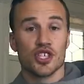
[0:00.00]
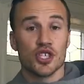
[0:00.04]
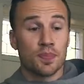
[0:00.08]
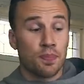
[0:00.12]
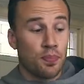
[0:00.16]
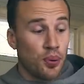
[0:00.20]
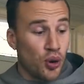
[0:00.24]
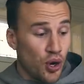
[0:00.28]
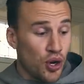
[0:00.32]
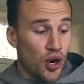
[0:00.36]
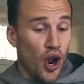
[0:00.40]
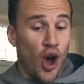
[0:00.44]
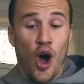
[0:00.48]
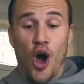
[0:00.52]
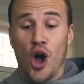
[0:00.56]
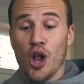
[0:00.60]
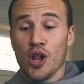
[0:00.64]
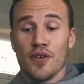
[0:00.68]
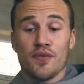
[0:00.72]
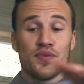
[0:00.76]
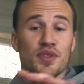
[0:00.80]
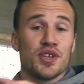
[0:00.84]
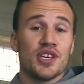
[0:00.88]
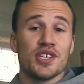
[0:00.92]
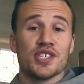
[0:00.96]
Just put
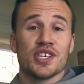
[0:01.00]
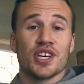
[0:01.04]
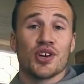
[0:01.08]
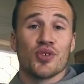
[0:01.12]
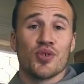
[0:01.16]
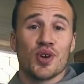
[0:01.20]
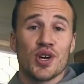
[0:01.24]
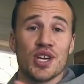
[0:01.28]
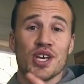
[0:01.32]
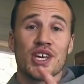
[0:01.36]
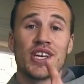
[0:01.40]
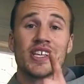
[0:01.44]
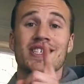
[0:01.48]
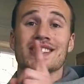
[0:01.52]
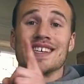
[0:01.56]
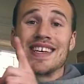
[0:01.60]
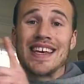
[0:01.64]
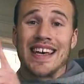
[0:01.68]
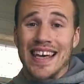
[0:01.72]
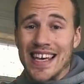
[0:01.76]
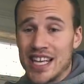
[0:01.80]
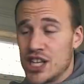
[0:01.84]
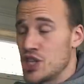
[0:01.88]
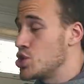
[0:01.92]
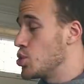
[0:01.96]
all of these ingredients
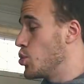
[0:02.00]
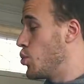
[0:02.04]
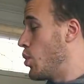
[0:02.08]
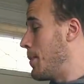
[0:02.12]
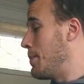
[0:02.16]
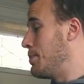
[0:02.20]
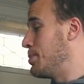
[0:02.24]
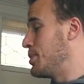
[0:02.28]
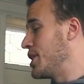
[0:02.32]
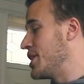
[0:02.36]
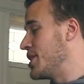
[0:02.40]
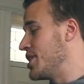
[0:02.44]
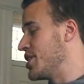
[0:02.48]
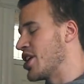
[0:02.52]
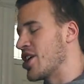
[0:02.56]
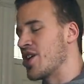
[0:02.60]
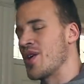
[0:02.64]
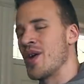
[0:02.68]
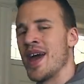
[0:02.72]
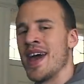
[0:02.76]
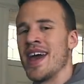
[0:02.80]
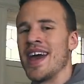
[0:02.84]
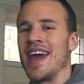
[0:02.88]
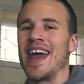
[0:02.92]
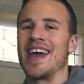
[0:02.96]
into a
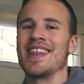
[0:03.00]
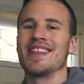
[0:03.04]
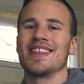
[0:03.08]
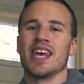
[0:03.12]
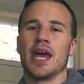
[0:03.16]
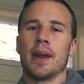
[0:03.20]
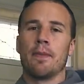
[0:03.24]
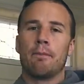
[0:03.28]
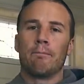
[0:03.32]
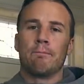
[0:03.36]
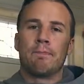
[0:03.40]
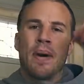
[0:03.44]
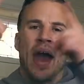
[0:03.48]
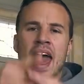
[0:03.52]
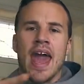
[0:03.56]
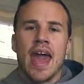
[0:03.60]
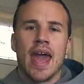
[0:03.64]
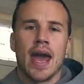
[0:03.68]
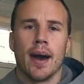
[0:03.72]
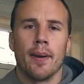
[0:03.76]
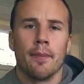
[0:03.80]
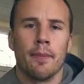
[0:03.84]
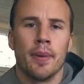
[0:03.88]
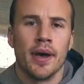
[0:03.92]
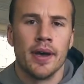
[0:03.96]
blender and then
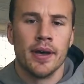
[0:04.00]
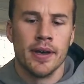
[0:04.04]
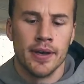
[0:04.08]
bam!